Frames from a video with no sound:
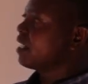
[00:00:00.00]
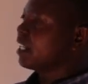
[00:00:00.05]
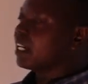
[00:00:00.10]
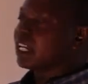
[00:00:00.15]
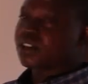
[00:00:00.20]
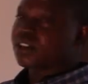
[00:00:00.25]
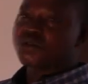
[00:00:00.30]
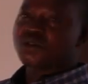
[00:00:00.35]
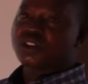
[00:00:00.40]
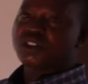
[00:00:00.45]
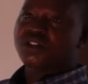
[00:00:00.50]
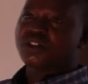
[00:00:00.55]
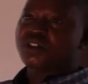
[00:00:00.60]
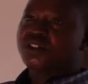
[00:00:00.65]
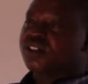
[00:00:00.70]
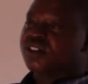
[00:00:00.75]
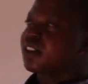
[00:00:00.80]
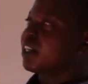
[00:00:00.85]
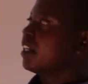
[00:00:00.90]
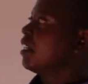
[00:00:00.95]

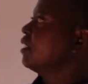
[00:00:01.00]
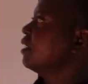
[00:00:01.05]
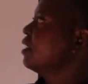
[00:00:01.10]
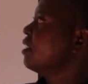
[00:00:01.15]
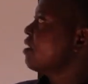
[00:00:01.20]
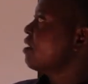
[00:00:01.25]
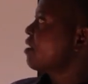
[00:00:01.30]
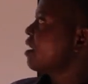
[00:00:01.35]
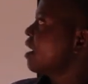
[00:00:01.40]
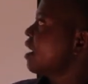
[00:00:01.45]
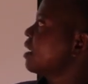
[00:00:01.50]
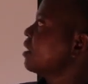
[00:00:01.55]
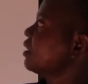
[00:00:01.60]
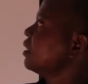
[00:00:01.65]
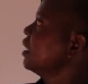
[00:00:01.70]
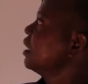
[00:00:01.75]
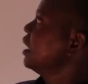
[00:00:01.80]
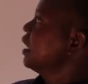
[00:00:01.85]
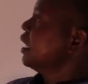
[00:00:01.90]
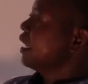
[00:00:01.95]
illustrations, then.
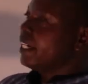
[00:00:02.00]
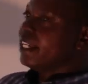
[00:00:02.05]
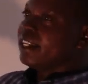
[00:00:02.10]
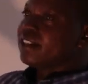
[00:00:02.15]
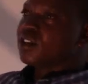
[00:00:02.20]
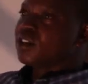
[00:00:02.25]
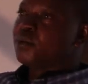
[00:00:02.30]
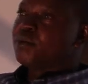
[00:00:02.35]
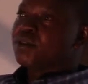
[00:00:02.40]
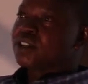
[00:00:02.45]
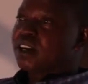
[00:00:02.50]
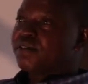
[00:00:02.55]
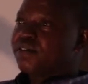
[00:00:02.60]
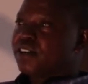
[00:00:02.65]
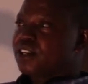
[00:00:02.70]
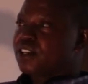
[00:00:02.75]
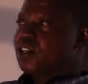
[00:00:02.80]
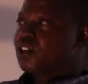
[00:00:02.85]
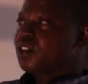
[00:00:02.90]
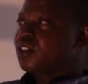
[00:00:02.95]
These
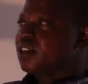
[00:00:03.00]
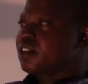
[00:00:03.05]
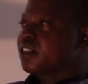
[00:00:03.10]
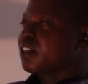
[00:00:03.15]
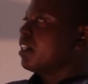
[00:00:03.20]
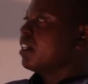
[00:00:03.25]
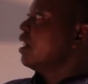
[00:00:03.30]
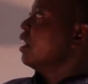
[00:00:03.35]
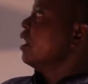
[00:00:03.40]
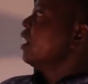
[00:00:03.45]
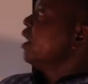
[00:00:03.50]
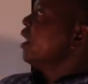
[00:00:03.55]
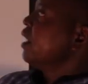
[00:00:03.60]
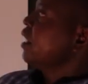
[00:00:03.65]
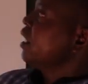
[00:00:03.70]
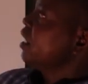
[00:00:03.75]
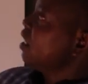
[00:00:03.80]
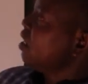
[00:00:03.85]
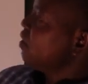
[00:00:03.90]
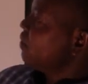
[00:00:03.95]
observations.
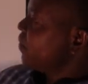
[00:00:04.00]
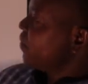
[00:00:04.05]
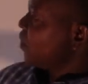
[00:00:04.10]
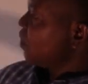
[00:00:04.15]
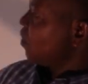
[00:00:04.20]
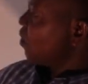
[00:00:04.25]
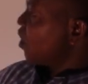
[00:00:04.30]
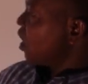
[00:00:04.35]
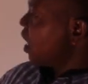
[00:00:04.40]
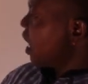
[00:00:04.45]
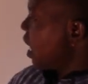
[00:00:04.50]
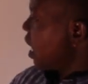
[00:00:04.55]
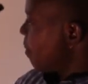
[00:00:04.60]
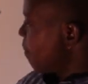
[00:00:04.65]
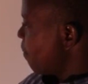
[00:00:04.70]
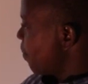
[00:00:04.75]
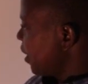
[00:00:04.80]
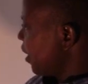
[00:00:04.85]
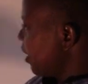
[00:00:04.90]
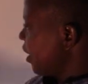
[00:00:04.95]
If you
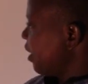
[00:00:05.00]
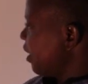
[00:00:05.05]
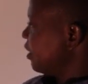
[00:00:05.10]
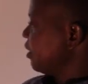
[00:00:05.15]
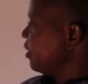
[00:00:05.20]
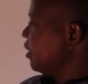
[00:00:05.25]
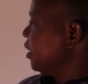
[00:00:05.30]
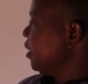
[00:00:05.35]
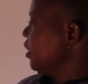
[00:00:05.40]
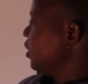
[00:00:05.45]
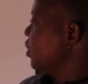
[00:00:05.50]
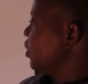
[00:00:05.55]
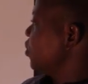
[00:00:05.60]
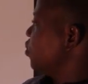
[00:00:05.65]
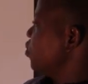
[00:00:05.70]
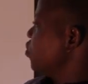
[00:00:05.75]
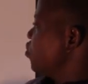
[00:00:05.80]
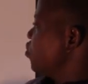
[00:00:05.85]
happen to